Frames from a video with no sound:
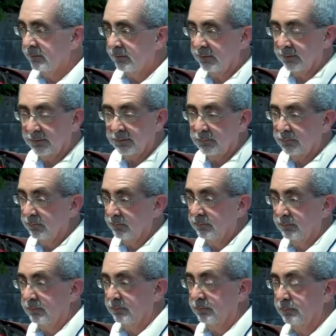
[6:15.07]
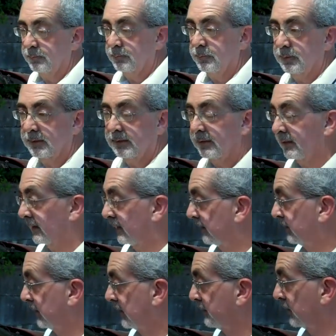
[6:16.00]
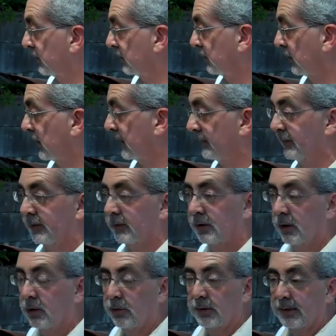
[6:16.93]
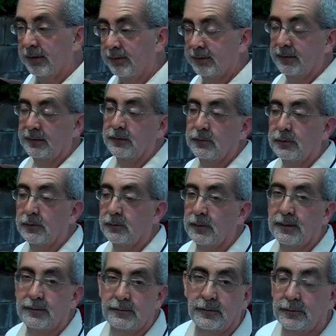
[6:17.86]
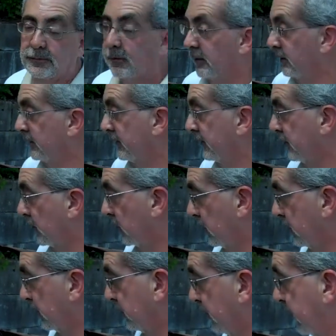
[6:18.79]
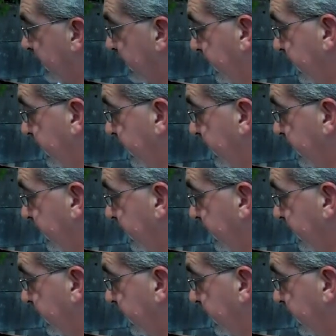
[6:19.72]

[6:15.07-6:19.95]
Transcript: Just put the Jeep in drive and go, and it's going to do the rest as far as the four-wheel drive